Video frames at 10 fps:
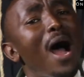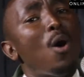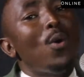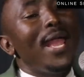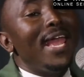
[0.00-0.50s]

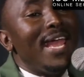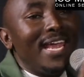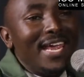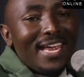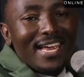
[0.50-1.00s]

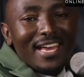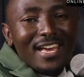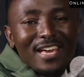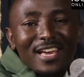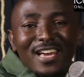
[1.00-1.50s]
away
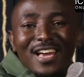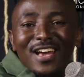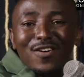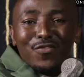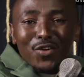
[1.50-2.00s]

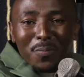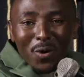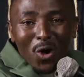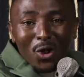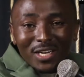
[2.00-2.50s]
from
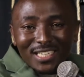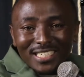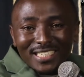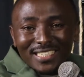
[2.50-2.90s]
God.